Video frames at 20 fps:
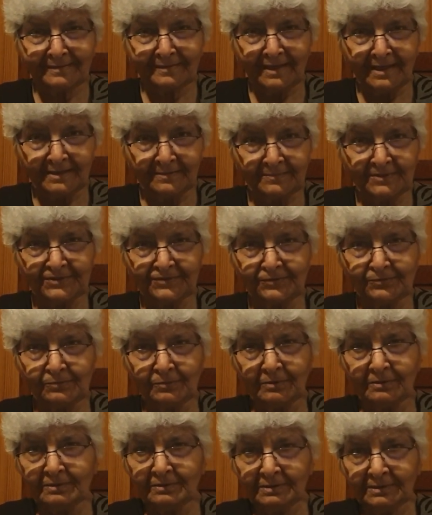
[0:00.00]
I miss you
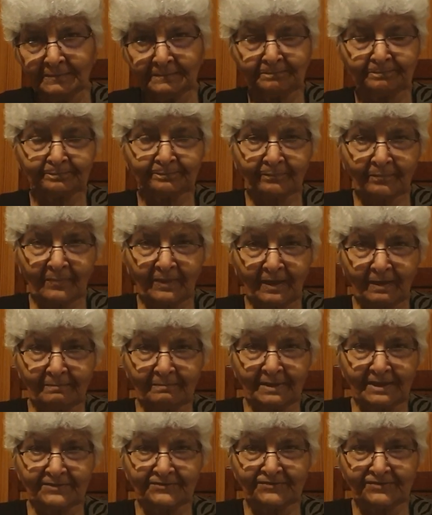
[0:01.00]
all
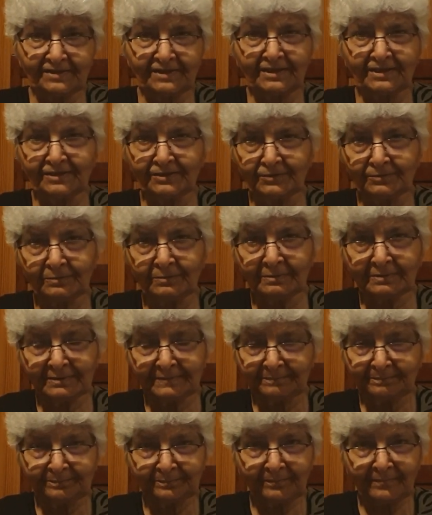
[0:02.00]
by seeing you,
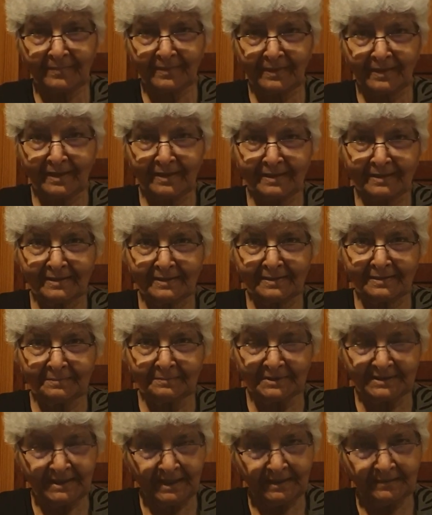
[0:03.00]

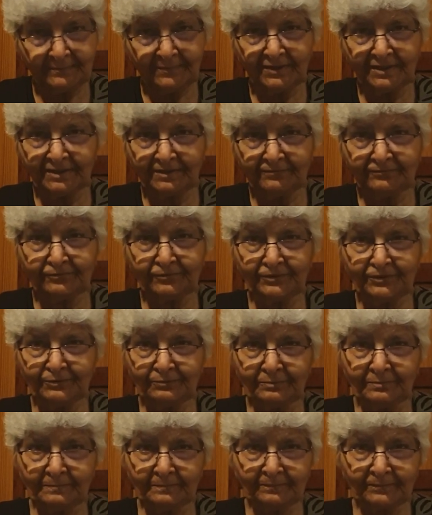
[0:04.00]
but I am here for
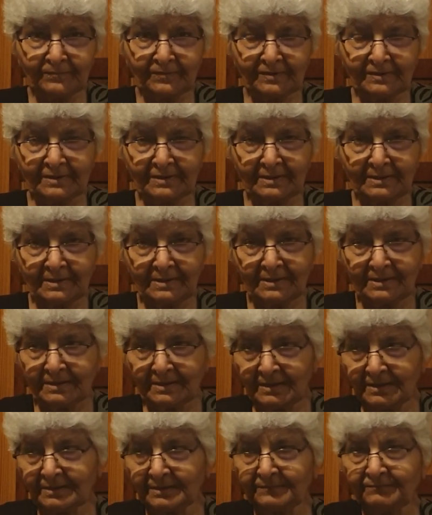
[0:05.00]
you,
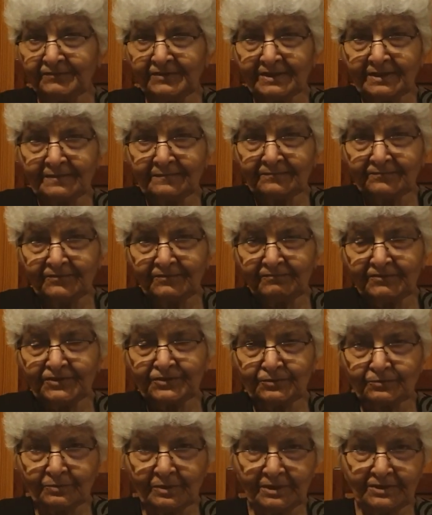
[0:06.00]
and we
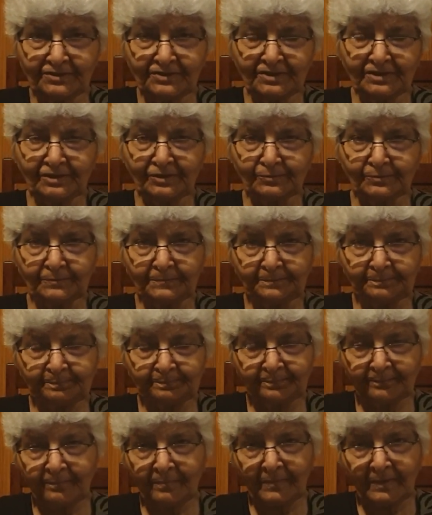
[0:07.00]
wish to continue
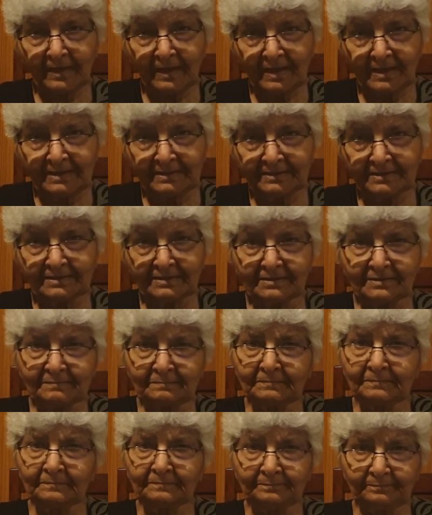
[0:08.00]
the
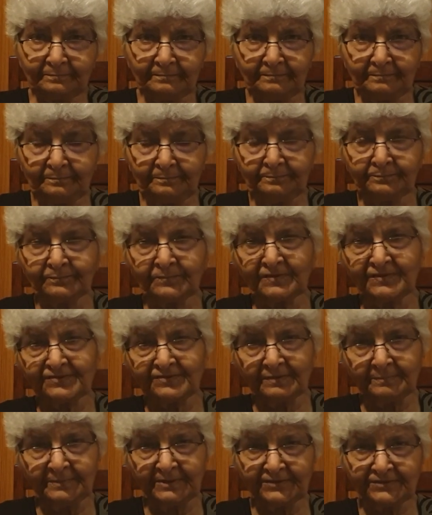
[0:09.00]

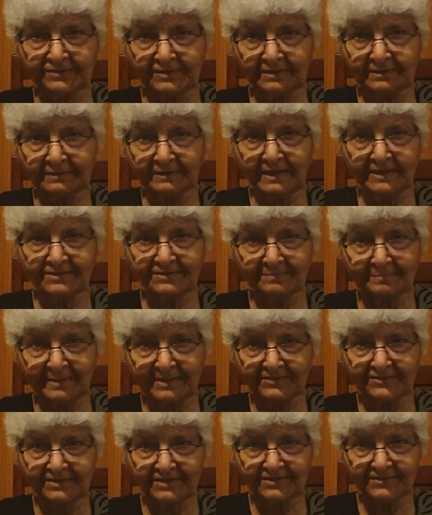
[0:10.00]
semester as
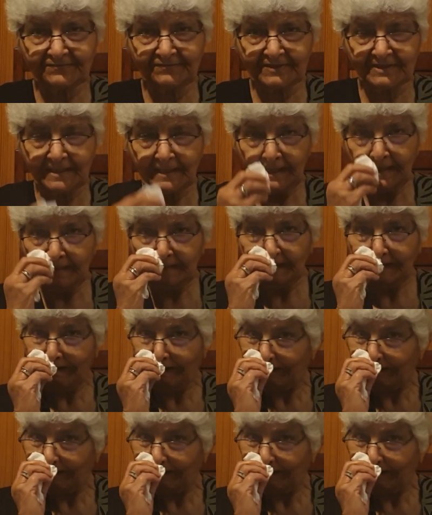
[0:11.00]
best as we can.